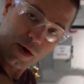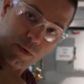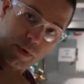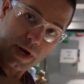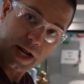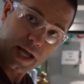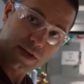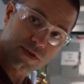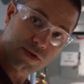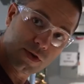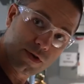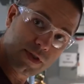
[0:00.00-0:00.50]
and when
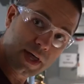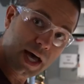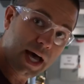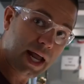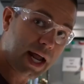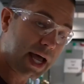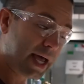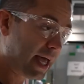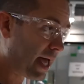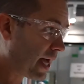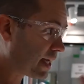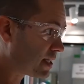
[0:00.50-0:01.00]
I do
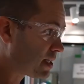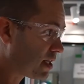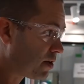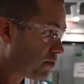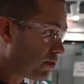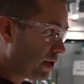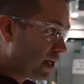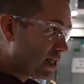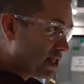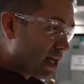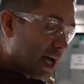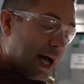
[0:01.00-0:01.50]
that, I actually
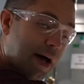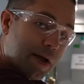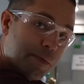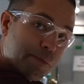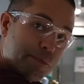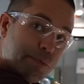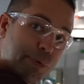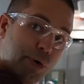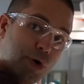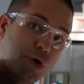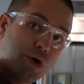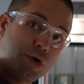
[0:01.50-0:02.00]
reach out
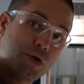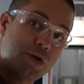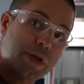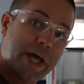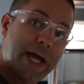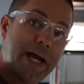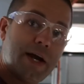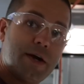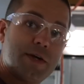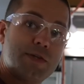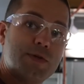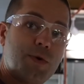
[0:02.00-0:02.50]
and pull
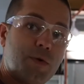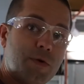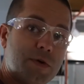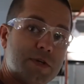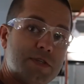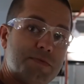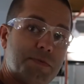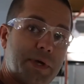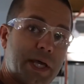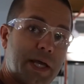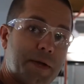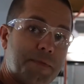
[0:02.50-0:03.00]
air
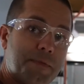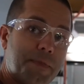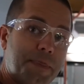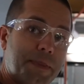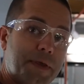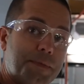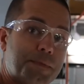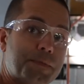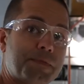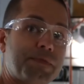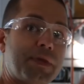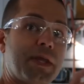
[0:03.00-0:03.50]
towards me.
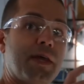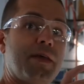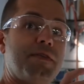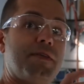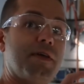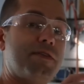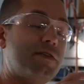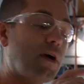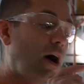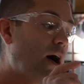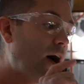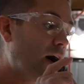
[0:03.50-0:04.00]

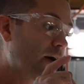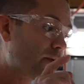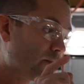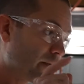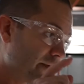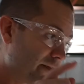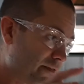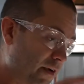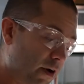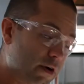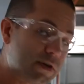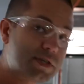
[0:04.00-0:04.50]
The dog
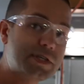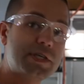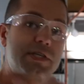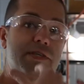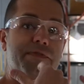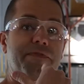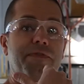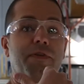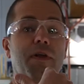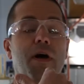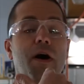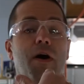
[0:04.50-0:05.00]
reverses
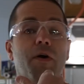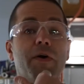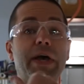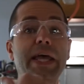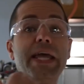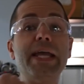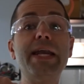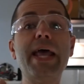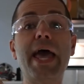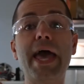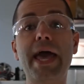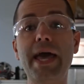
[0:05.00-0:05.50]
flow,
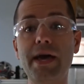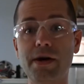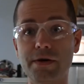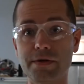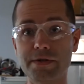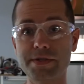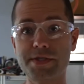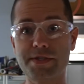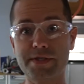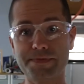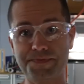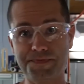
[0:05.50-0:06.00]

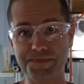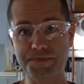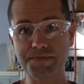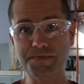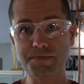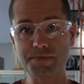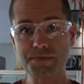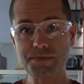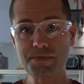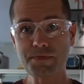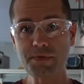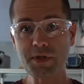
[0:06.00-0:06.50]
inhales,
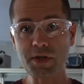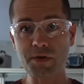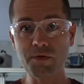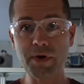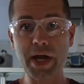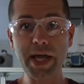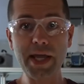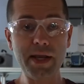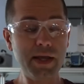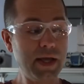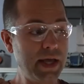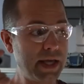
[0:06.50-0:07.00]

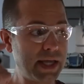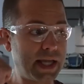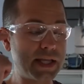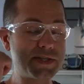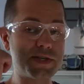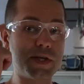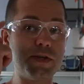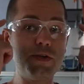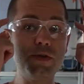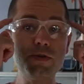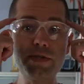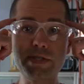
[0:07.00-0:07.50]
right?
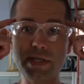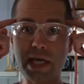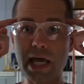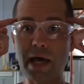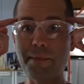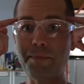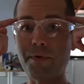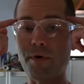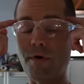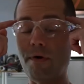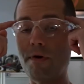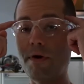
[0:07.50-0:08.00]
Gets a new
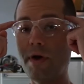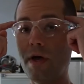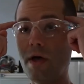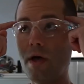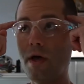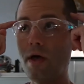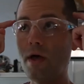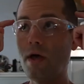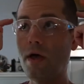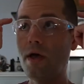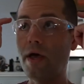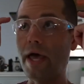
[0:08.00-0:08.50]
sample,
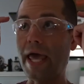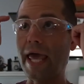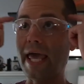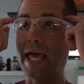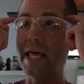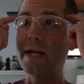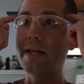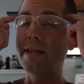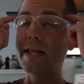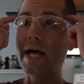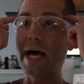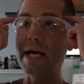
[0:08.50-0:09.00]

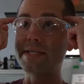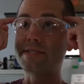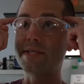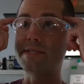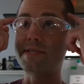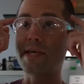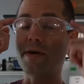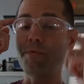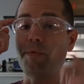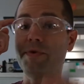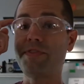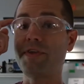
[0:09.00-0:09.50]

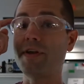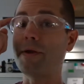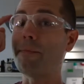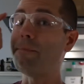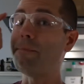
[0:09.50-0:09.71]
analyzes it with an